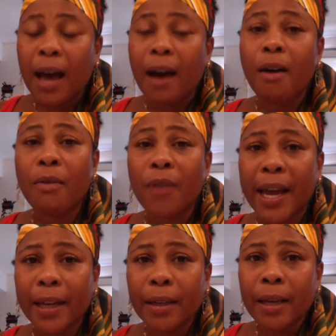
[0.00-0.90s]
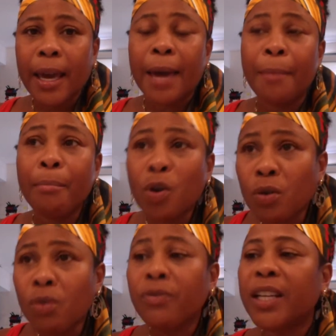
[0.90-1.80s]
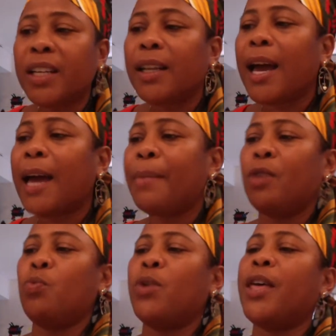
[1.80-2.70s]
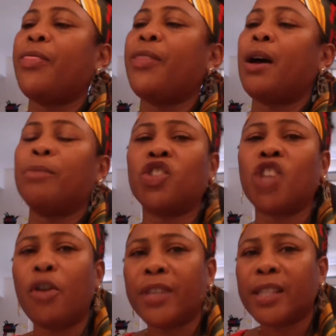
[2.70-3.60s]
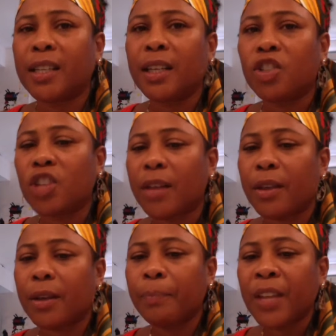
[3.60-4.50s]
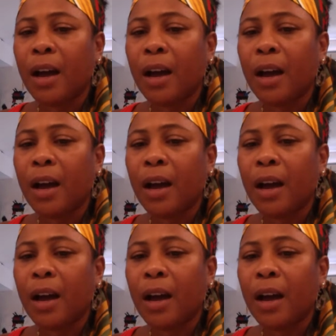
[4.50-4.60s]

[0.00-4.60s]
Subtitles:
All right. And move in alignment with servicing each other